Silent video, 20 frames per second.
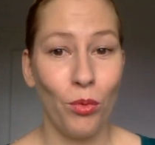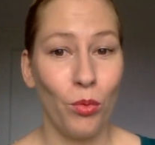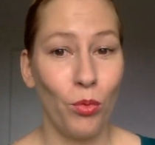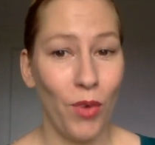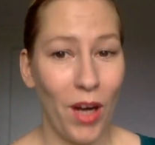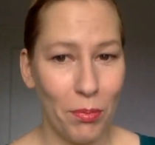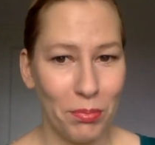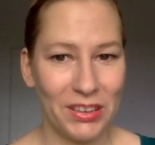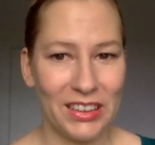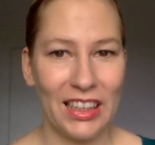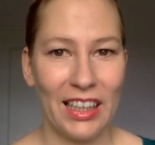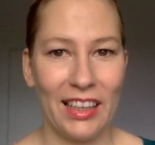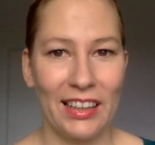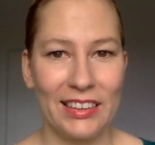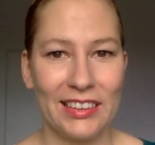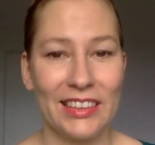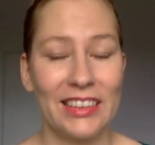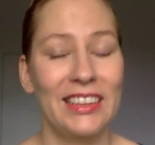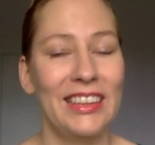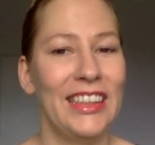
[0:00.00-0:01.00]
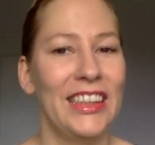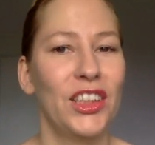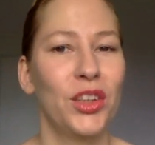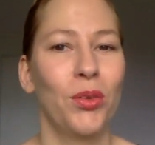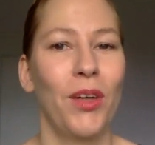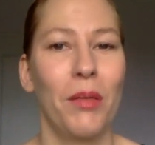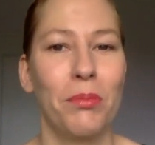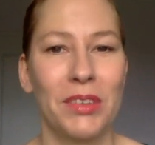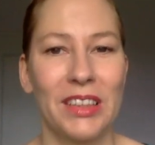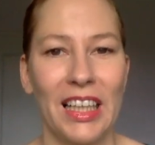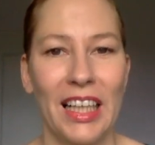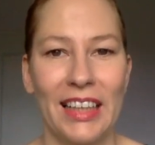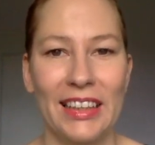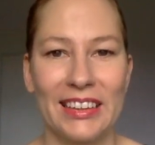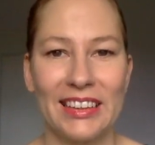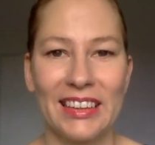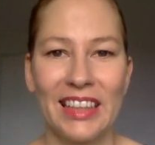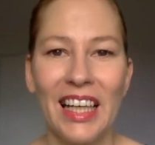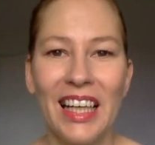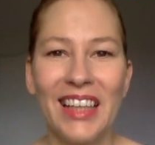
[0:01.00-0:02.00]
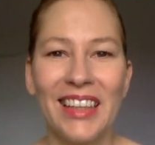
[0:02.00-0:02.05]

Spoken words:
websites, niche websites.